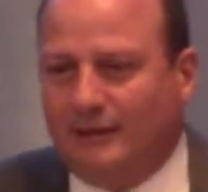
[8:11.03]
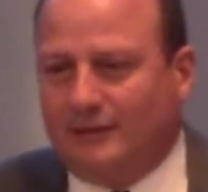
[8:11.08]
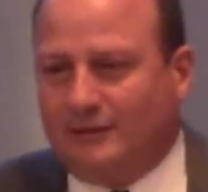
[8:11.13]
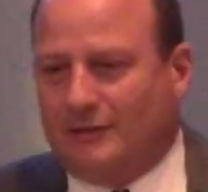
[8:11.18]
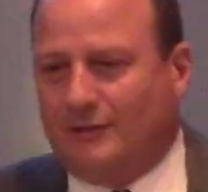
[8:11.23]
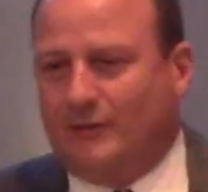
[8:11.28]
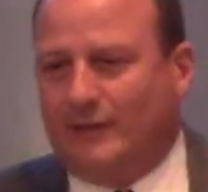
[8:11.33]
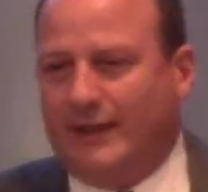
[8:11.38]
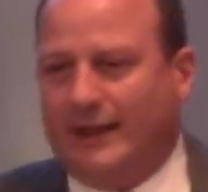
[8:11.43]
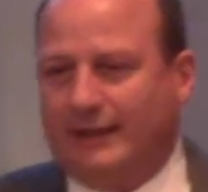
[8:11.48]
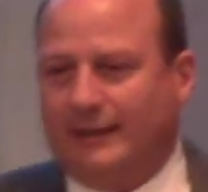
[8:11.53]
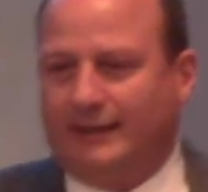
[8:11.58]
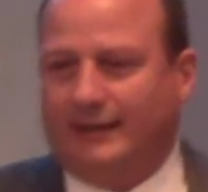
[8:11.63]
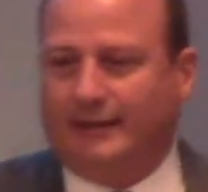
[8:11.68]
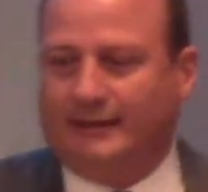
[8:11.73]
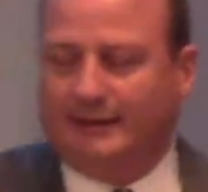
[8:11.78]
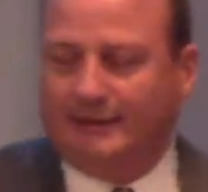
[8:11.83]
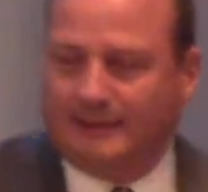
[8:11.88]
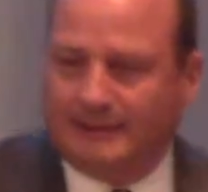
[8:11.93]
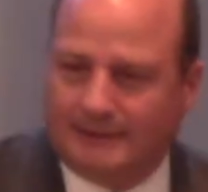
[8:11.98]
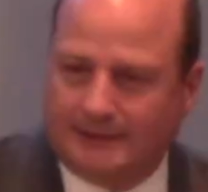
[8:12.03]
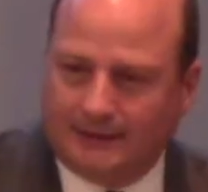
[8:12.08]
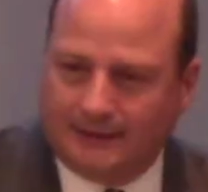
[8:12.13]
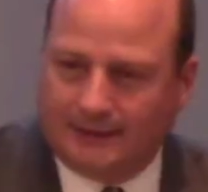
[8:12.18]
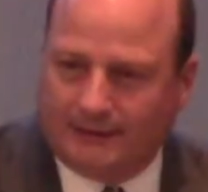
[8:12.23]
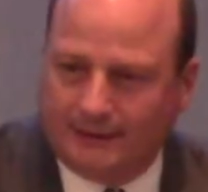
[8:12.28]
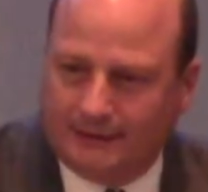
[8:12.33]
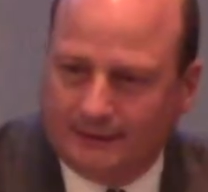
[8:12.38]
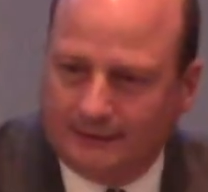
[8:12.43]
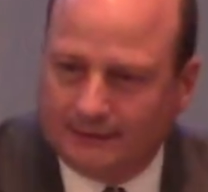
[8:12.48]
So we had to get this
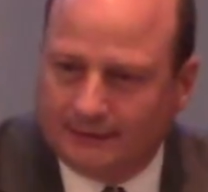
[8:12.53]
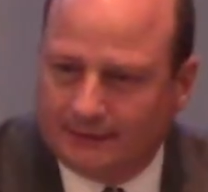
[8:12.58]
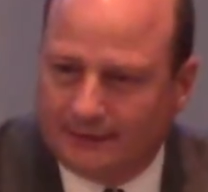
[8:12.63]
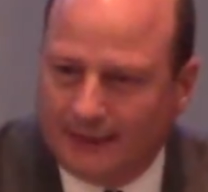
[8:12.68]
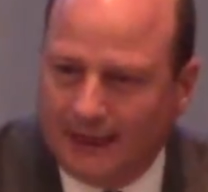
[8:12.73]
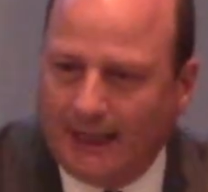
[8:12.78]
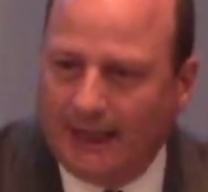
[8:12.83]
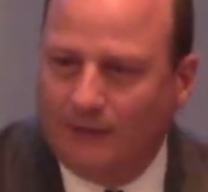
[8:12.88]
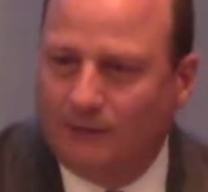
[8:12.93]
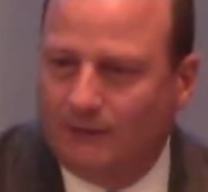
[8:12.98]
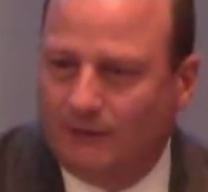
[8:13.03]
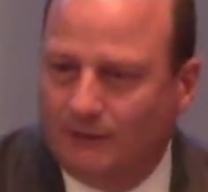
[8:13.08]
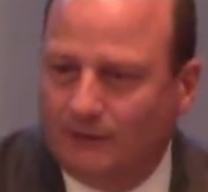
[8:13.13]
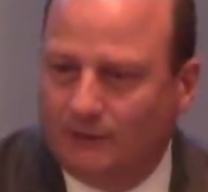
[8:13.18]
guy